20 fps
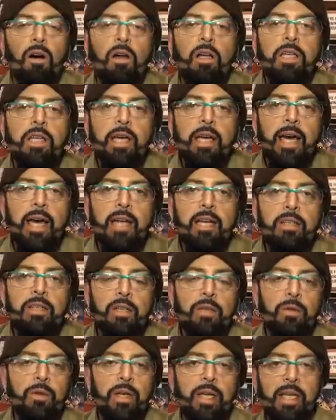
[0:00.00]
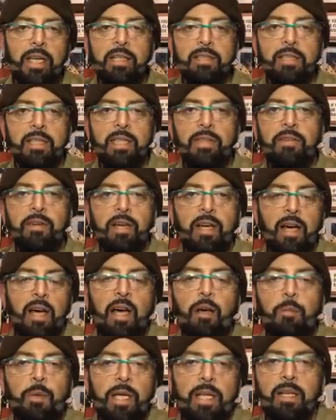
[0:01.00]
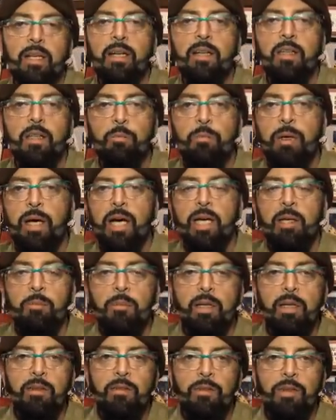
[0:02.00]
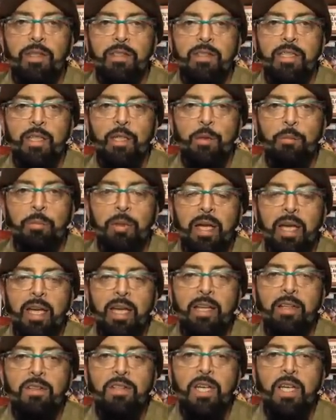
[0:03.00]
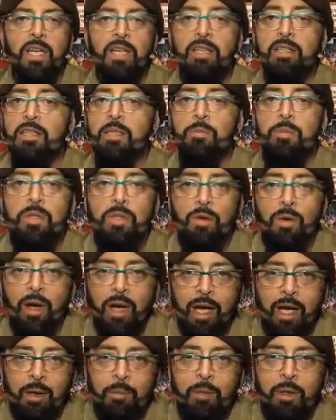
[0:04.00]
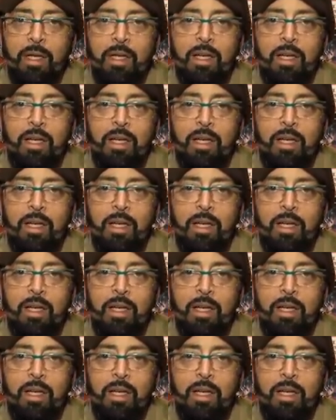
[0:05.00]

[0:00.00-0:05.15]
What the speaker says: All you gotta do is leave a comment on the bottom of this here page, subscribe